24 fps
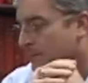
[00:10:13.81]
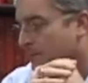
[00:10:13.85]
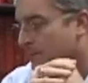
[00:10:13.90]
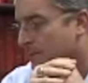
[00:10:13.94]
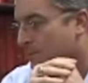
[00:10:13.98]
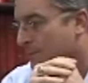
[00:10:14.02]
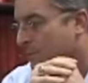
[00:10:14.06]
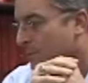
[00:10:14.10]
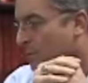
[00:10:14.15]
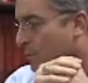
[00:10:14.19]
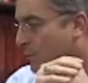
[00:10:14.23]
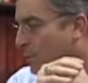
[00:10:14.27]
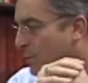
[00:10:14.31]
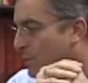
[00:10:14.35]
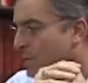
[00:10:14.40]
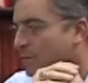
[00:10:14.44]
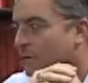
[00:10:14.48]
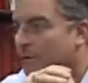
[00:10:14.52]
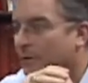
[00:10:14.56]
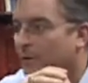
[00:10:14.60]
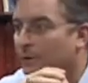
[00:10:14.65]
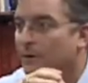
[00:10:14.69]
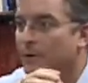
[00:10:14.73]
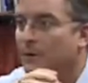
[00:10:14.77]
if it
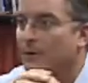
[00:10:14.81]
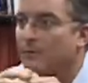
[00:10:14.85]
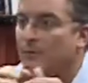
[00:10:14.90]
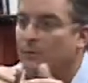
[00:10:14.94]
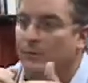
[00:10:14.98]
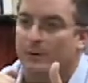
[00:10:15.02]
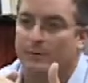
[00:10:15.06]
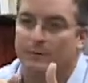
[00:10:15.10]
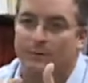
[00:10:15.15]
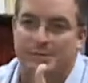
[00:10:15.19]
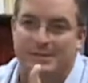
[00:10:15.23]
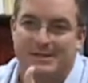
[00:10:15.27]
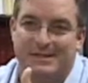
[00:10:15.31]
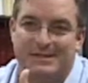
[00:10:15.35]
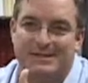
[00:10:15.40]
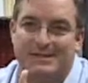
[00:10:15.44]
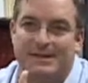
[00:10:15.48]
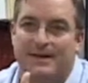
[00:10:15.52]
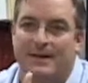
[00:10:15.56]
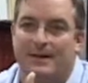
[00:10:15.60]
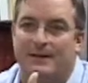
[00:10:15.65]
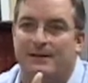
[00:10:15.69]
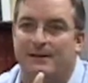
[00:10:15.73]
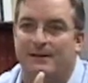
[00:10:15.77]
weren't doing what it was
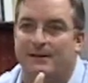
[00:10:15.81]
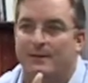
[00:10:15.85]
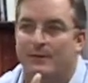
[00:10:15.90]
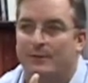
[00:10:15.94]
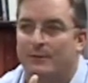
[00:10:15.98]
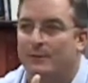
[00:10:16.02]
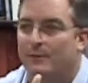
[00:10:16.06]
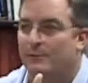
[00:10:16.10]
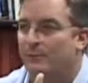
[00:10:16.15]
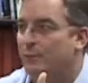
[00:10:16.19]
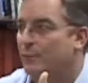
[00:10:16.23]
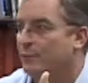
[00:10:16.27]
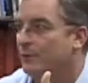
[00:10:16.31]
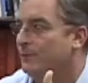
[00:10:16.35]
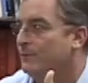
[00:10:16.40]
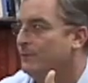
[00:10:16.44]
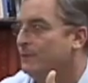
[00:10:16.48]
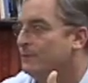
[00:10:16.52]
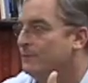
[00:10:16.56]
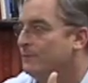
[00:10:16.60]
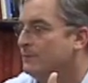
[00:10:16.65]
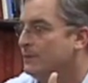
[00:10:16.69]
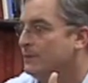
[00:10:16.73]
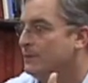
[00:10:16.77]
designed to do and proven